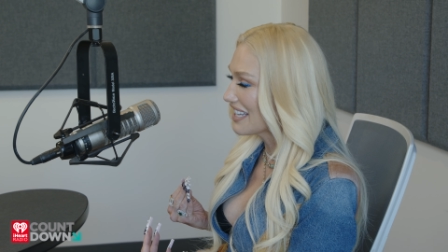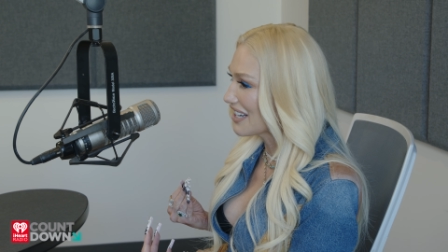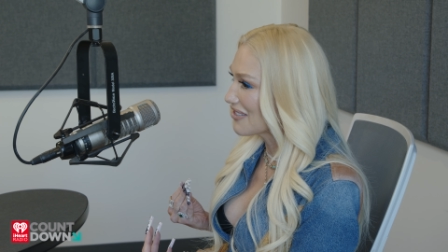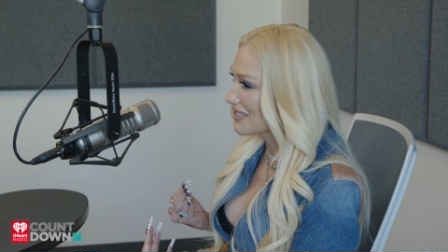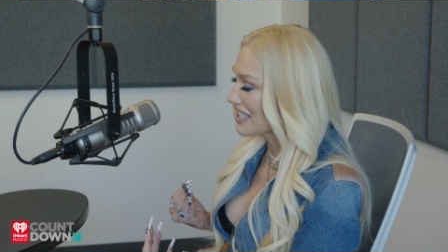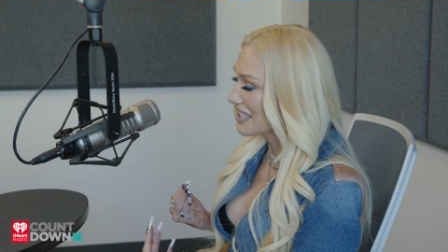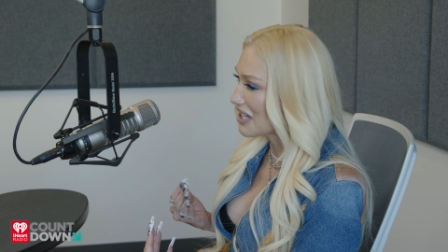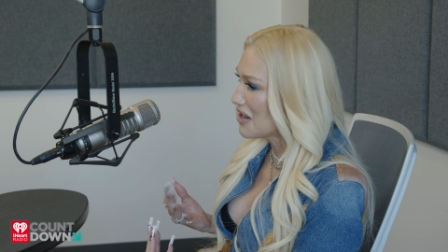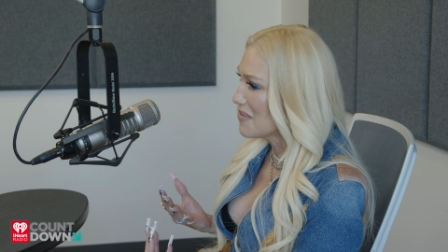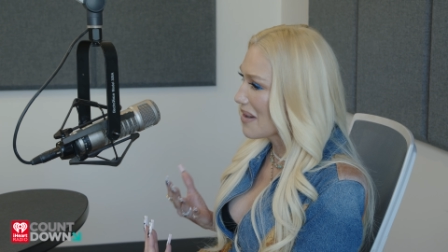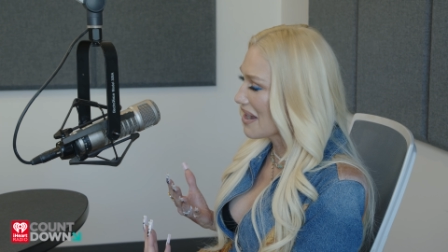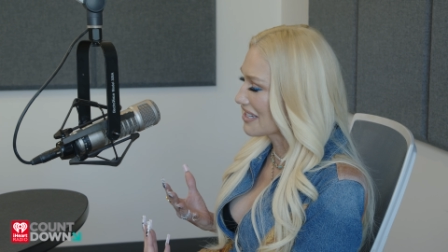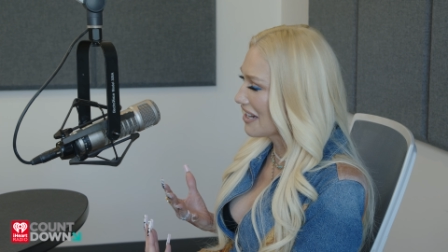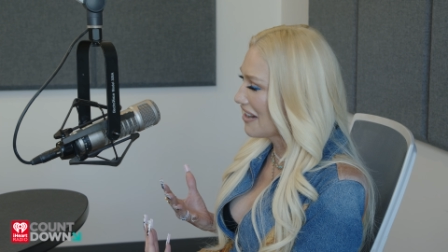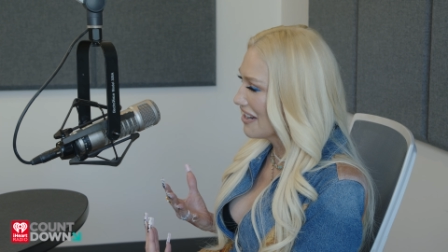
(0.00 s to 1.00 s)
and I was like, oh
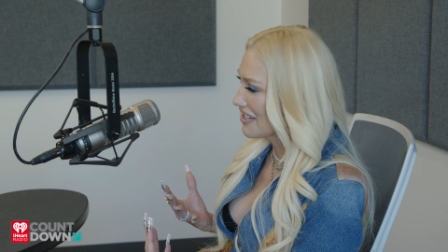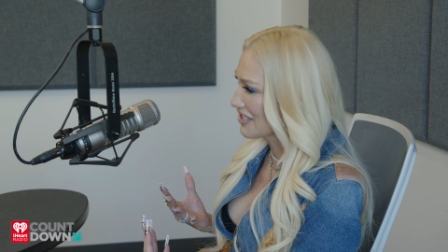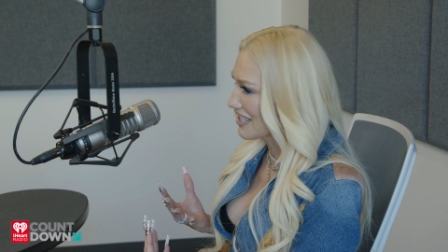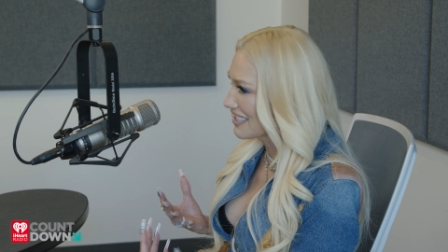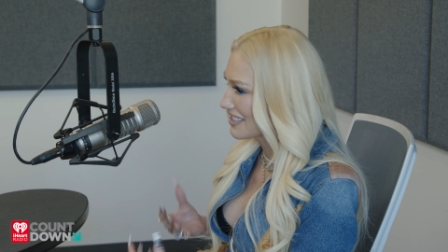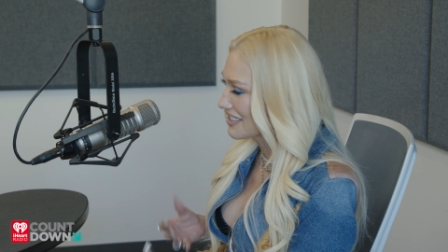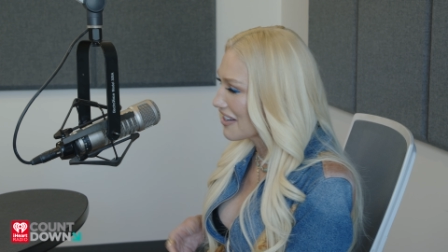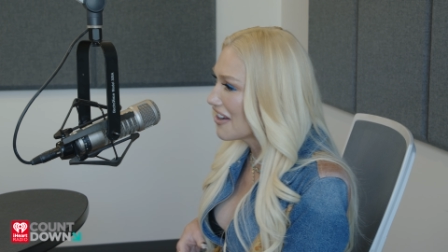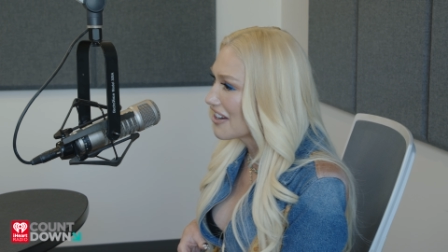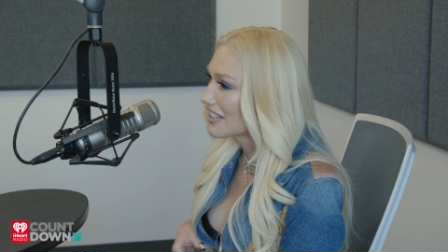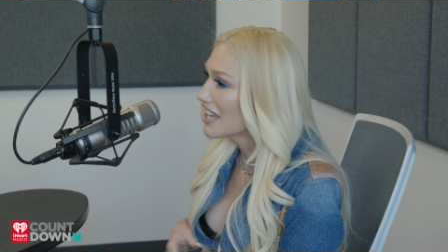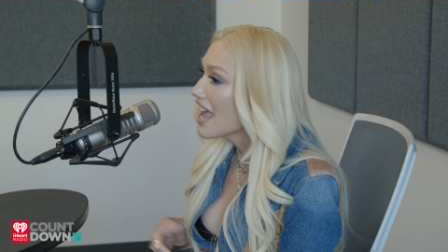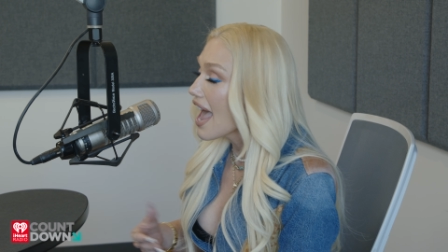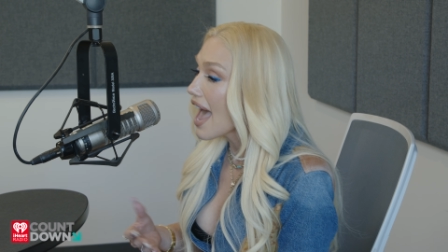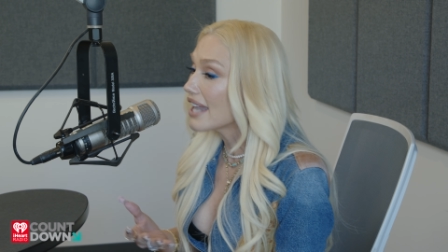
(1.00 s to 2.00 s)
my gosh, this song.
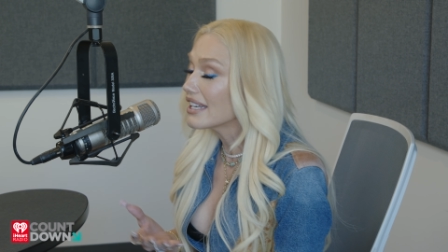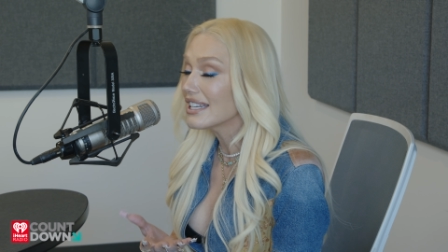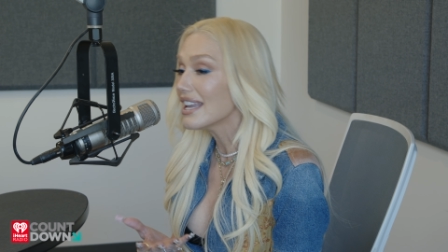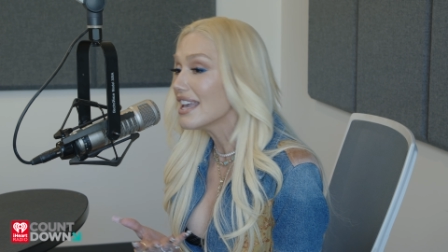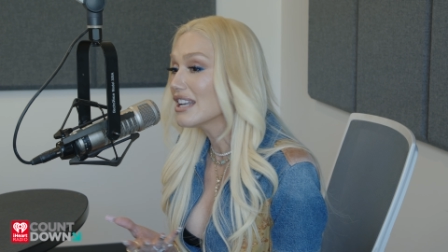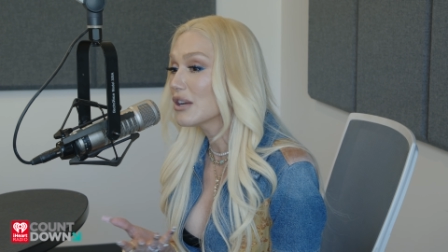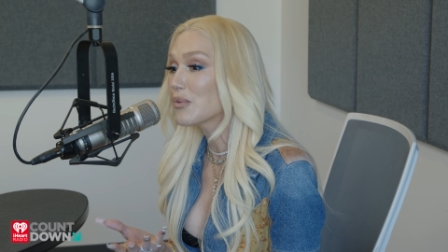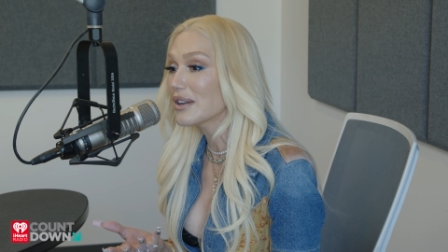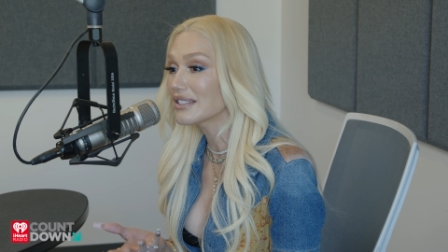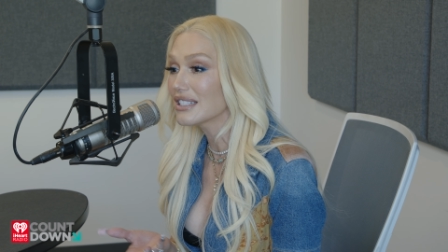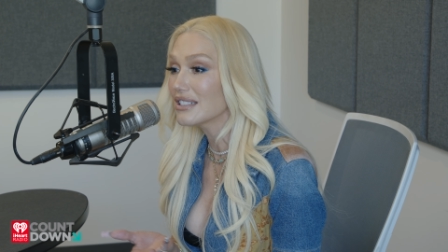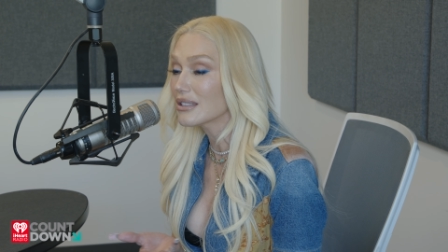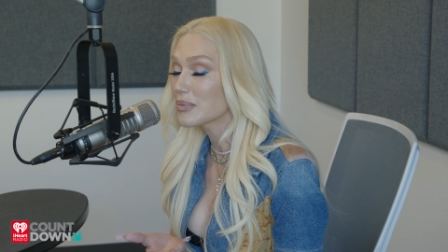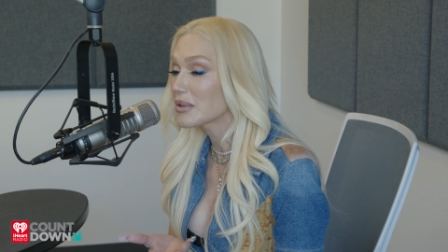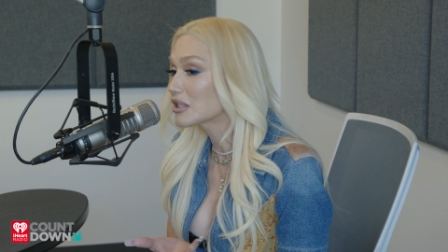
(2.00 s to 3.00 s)
And again, it
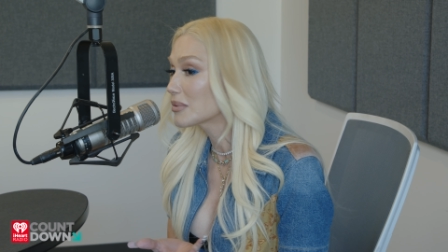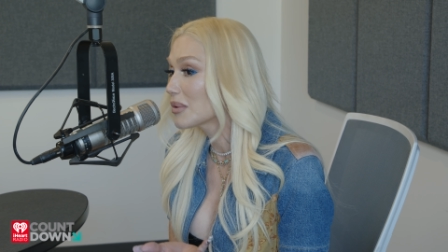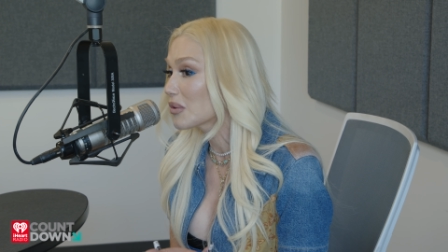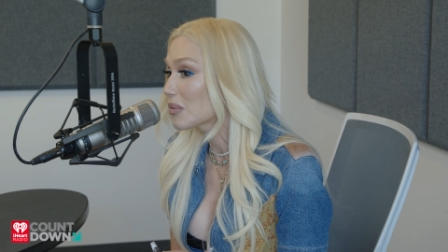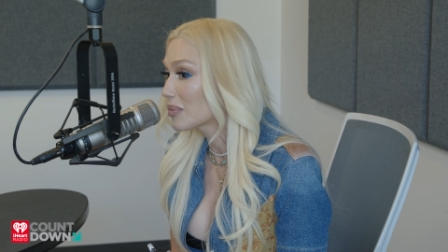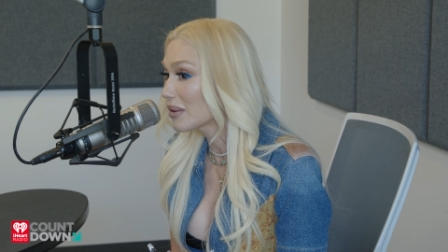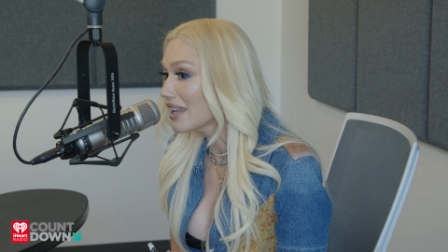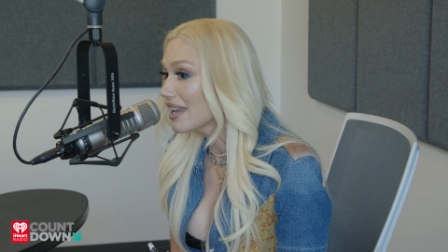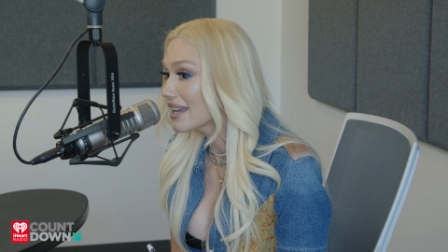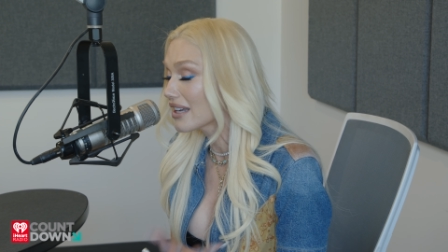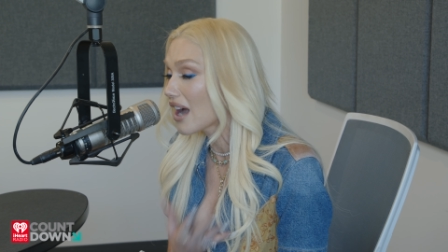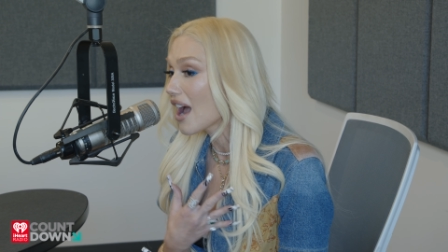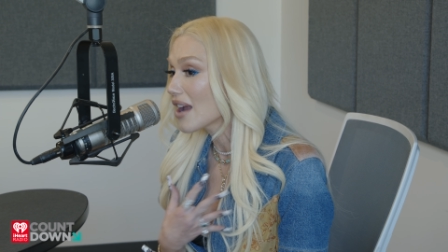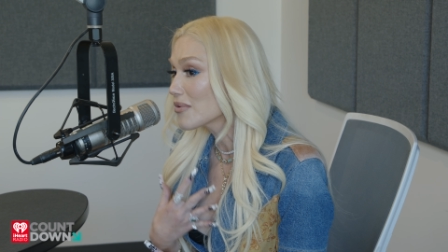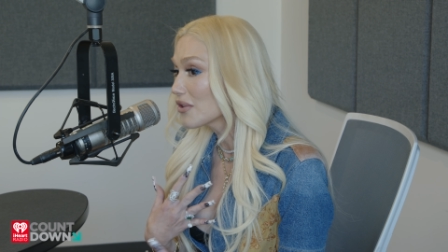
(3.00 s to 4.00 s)
wasn't supposed to be with Blake.
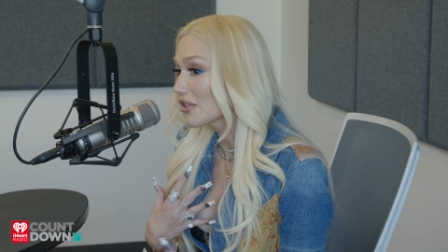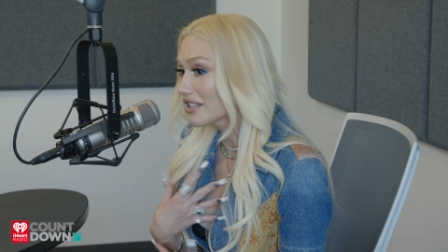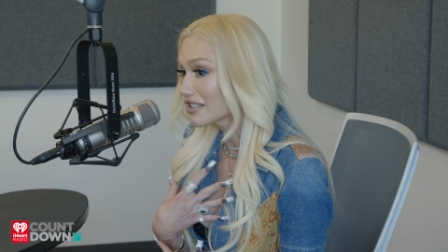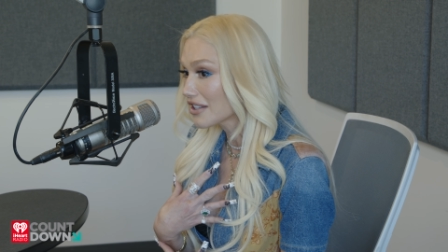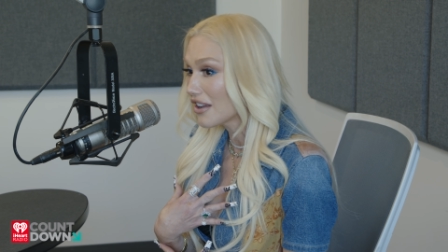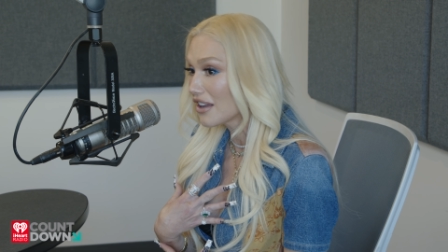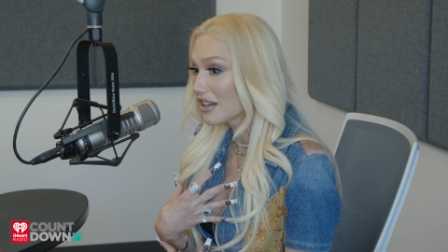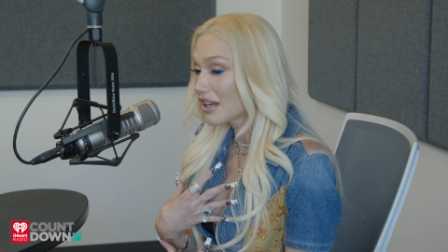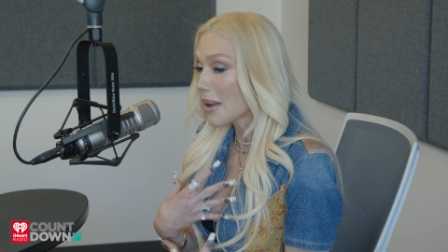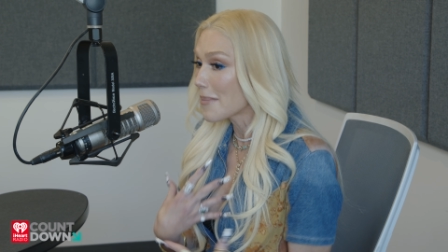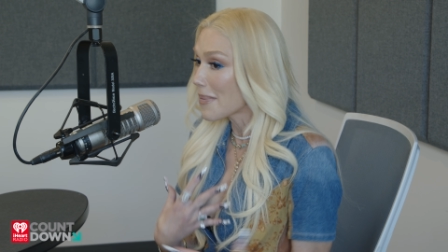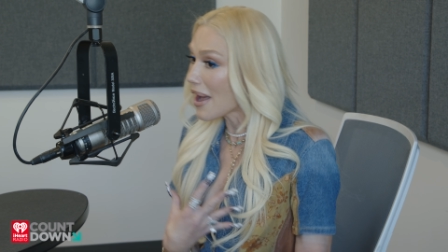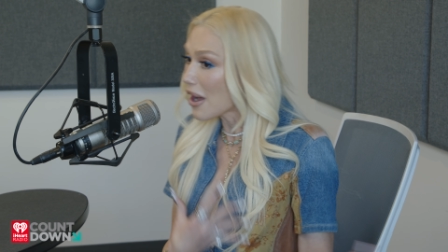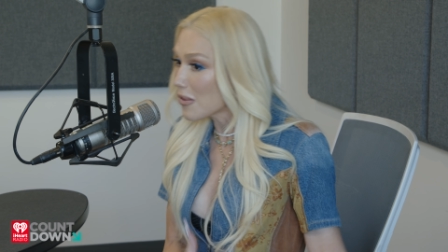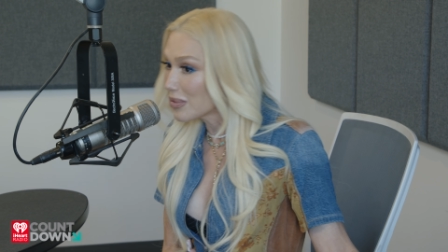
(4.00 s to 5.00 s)
I wrote the song
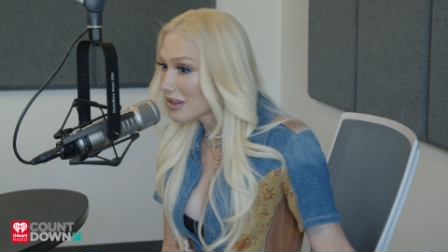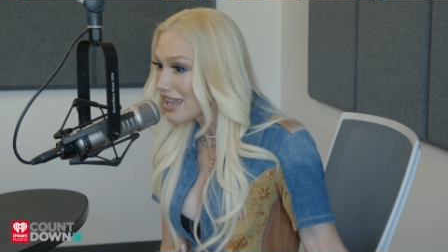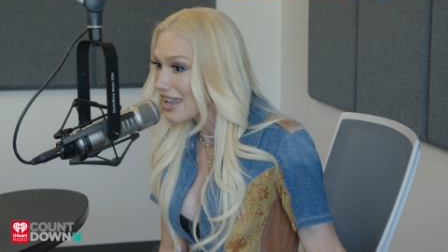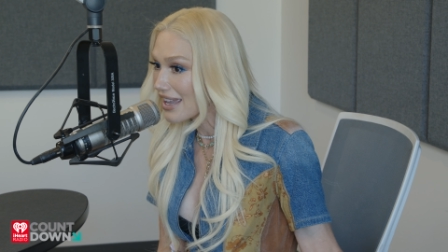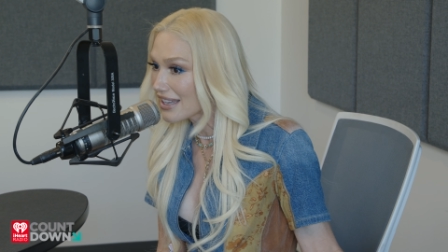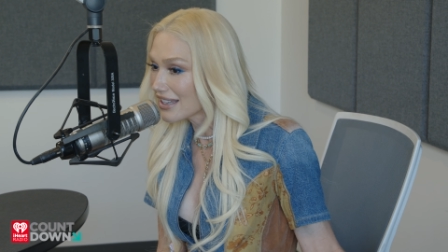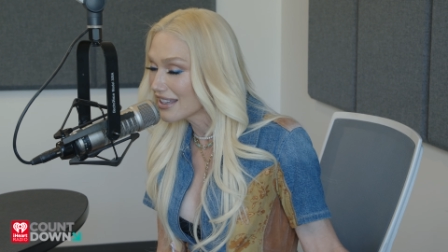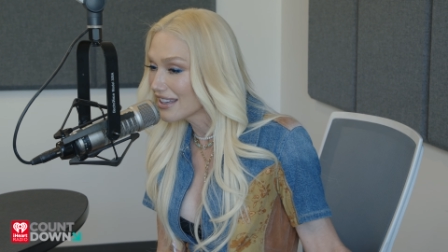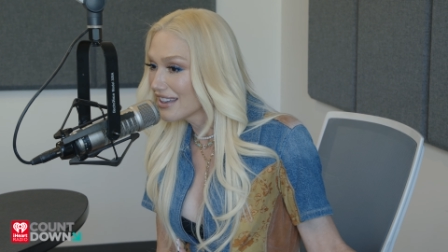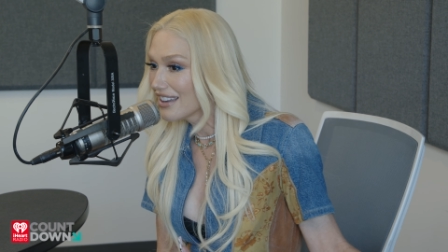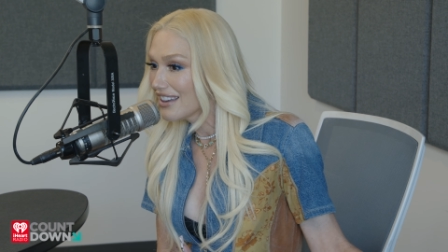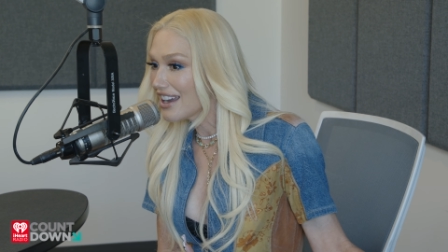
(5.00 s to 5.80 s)
about Blake.